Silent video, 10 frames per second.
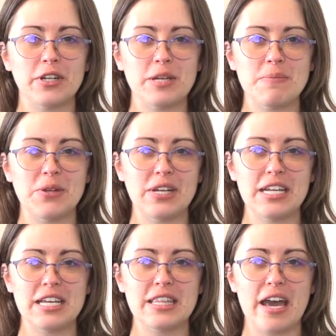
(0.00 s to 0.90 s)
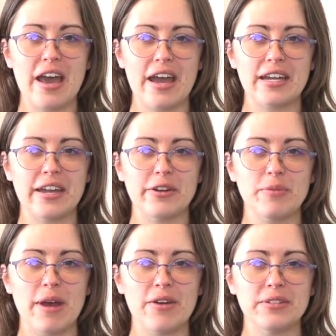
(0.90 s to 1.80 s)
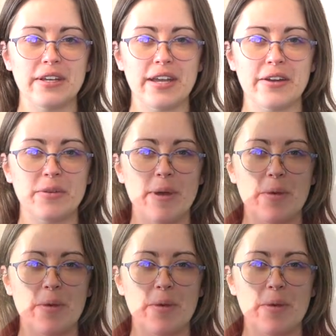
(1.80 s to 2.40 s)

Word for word: of a community that I cared about and that cared